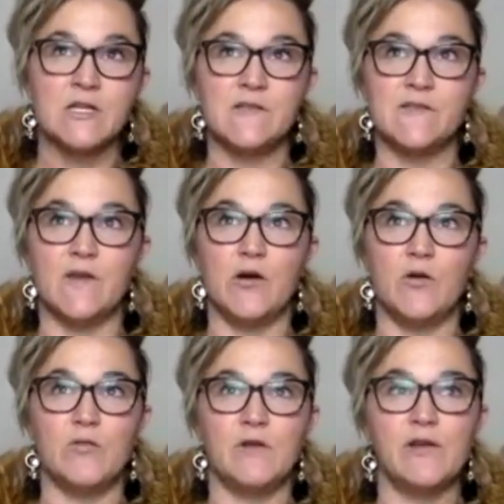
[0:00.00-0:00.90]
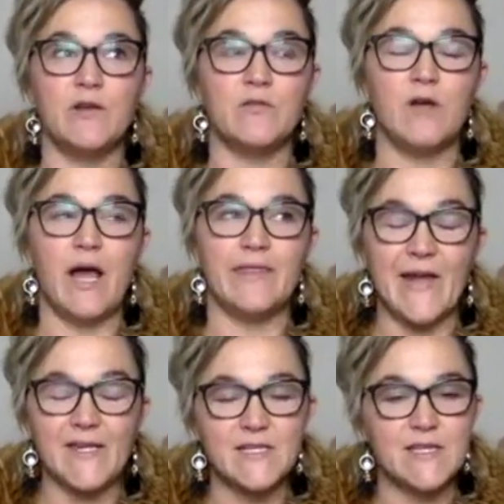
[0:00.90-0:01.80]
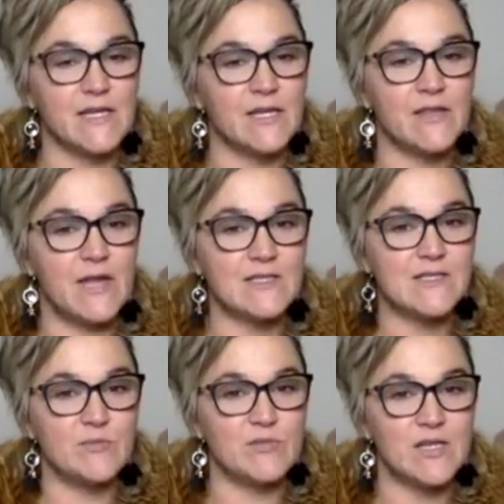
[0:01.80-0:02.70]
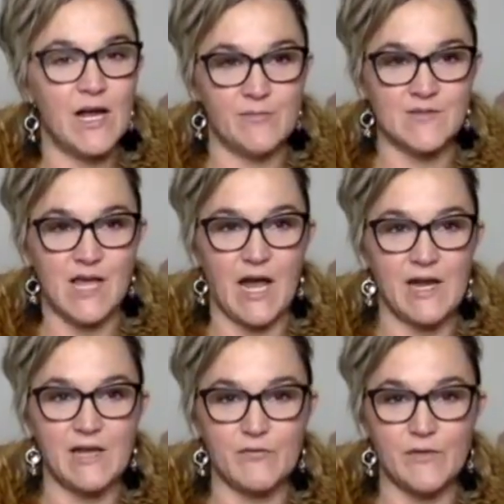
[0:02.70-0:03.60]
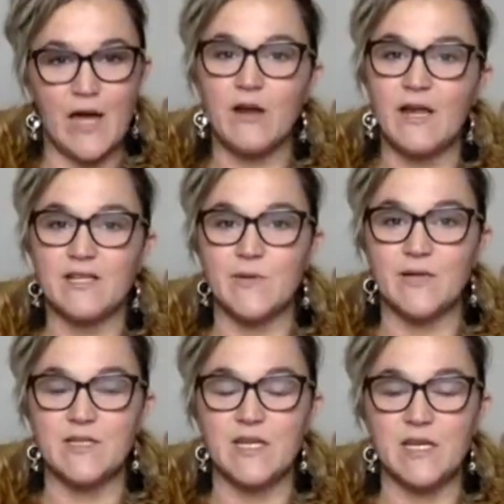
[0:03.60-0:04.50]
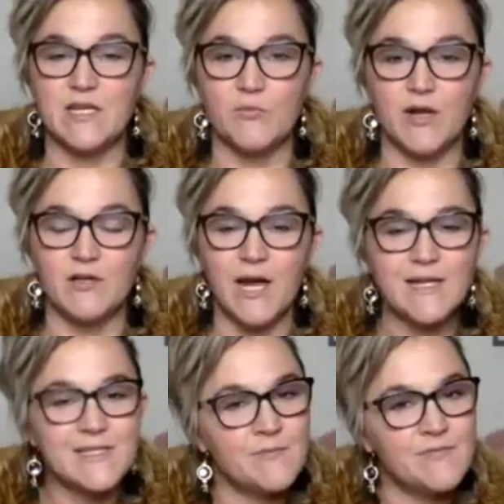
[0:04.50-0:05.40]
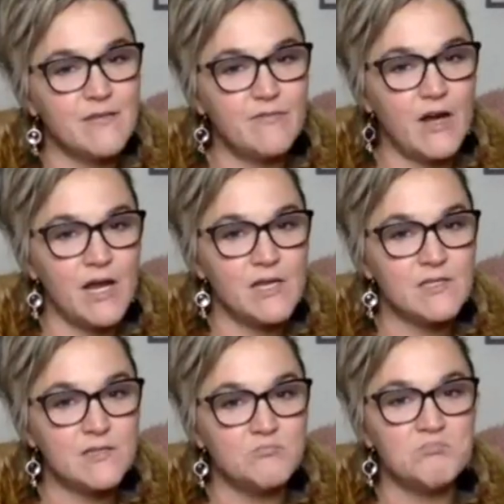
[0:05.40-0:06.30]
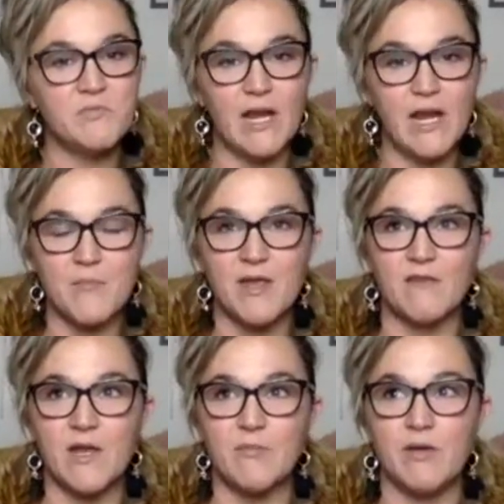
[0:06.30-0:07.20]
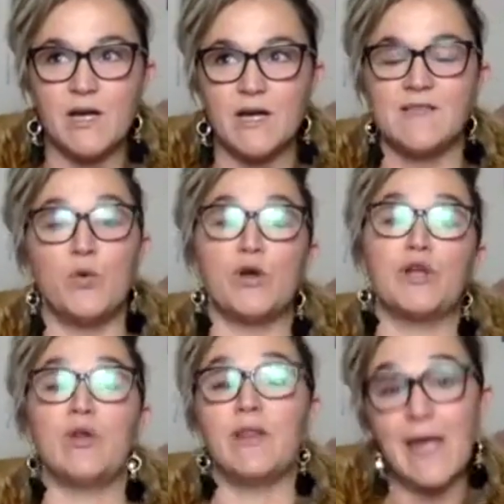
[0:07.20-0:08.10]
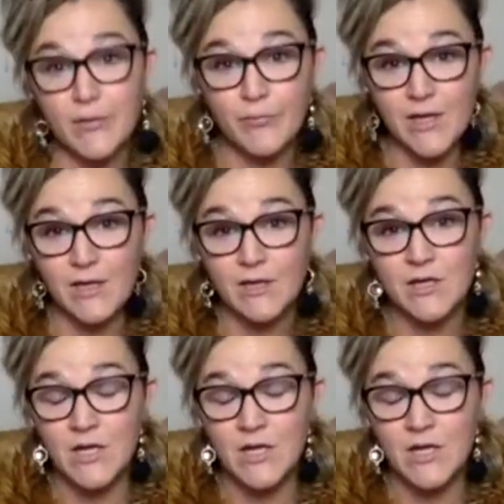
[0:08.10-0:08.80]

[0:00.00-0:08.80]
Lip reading: So, you know, I'd like to think that sometimes I give without expectation, but a lot of times I find that I'm giving because I want you to like me,